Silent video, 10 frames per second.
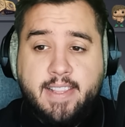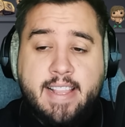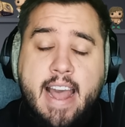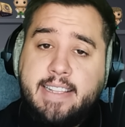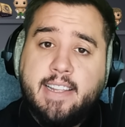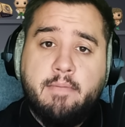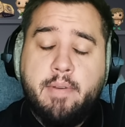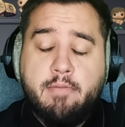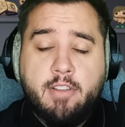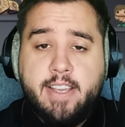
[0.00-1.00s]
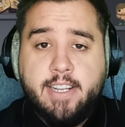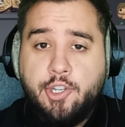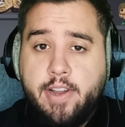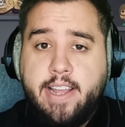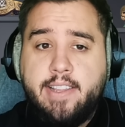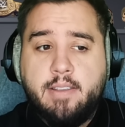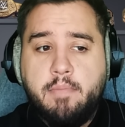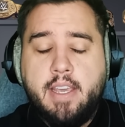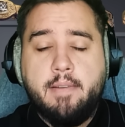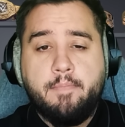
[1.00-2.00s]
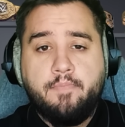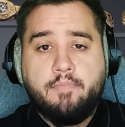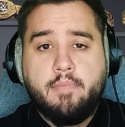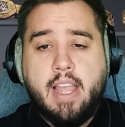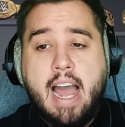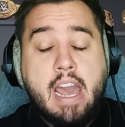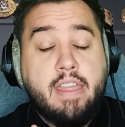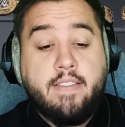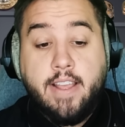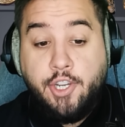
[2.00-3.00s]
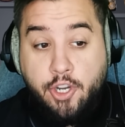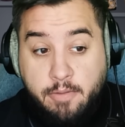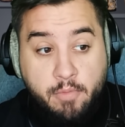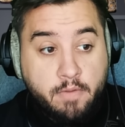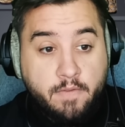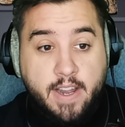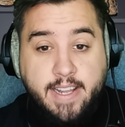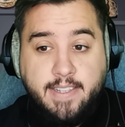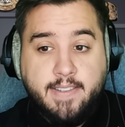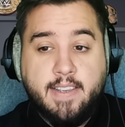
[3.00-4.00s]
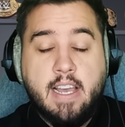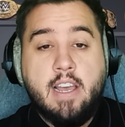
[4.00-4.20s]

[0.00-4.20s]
that's going to be really intriguing to me. I think they should move nights